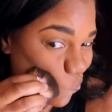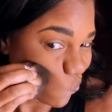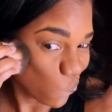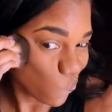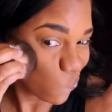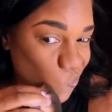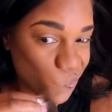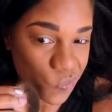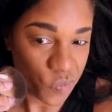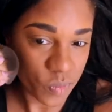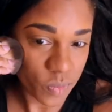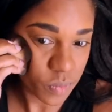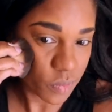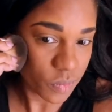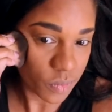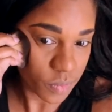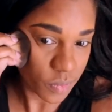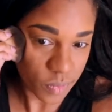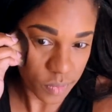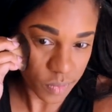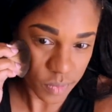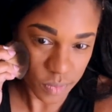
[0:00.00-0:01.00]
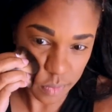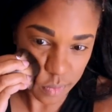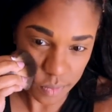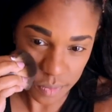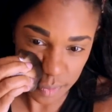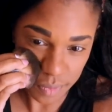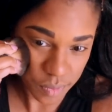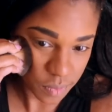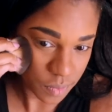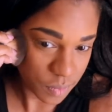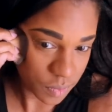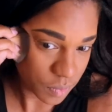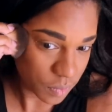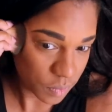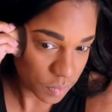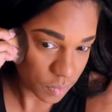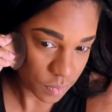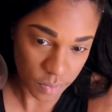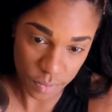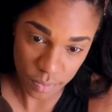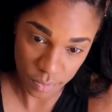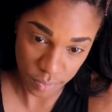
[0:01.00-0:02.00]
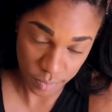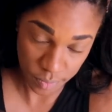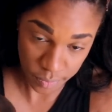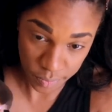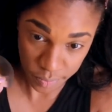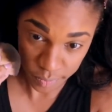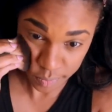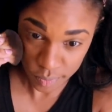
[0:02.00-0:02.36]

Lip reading: (silence)